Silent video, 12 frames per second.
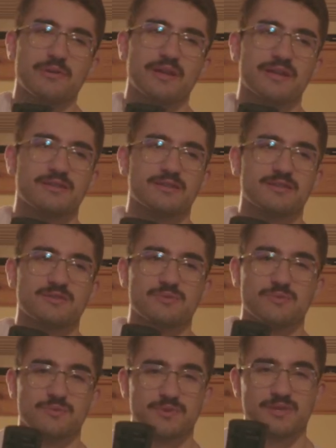Like, it doesn't
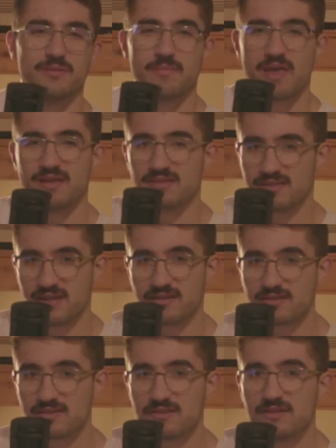really make
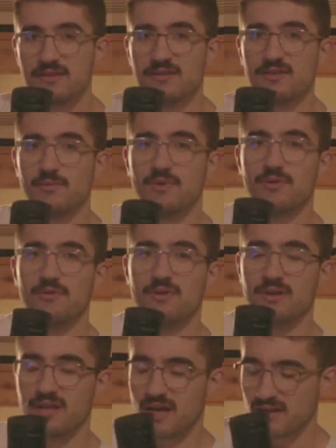sense when you're
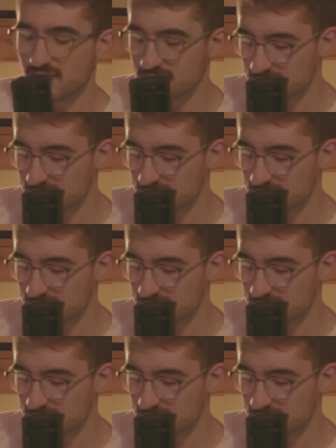looking at it,